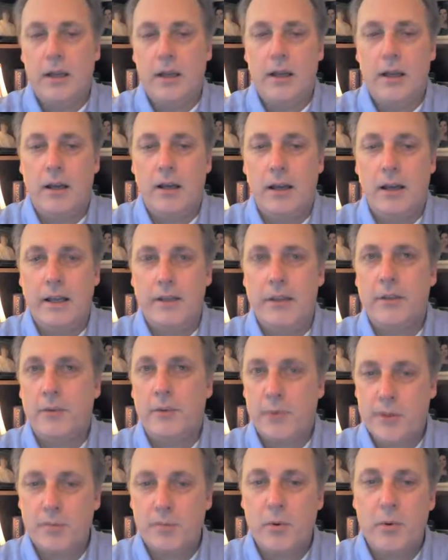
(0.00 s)
And then
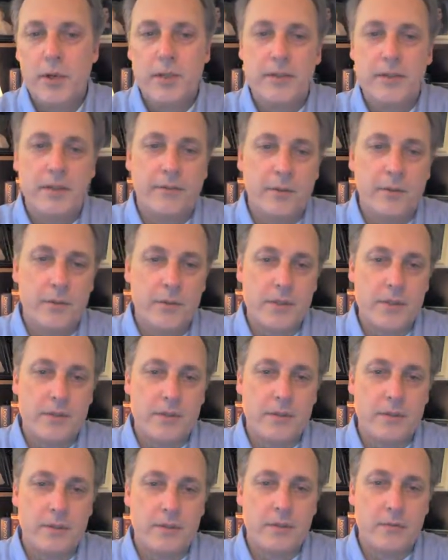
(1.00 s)
3 points if it
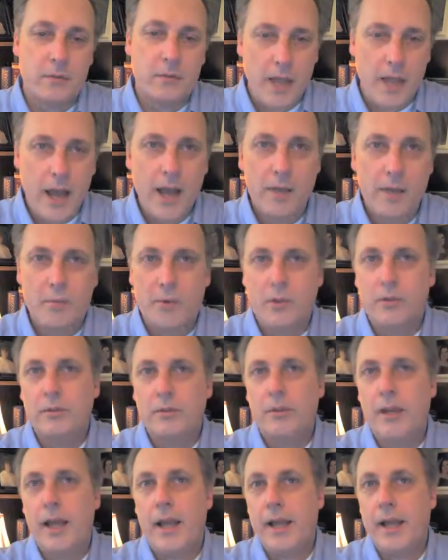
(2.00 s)
was
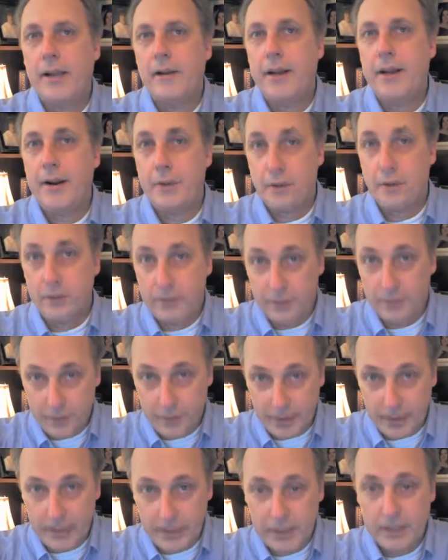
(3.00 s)
reliable and
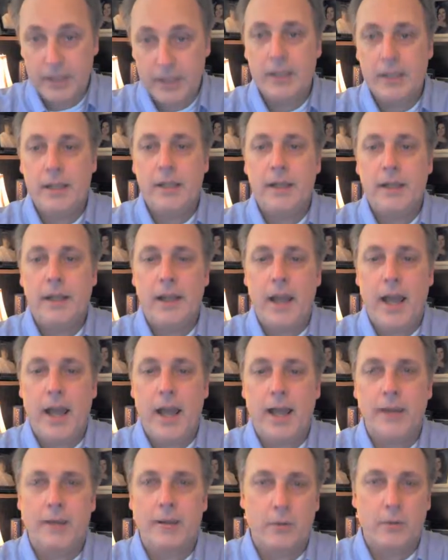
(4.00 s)
error-free
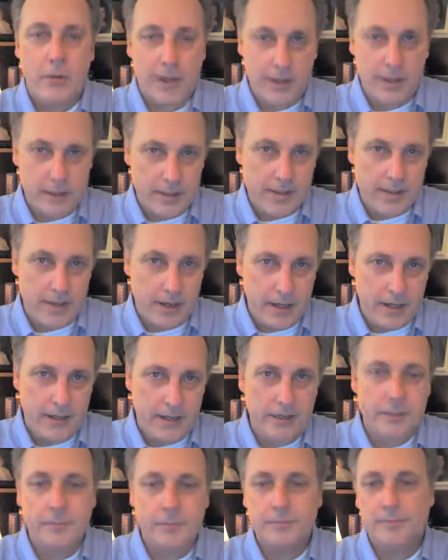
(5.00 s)
and correctly cited.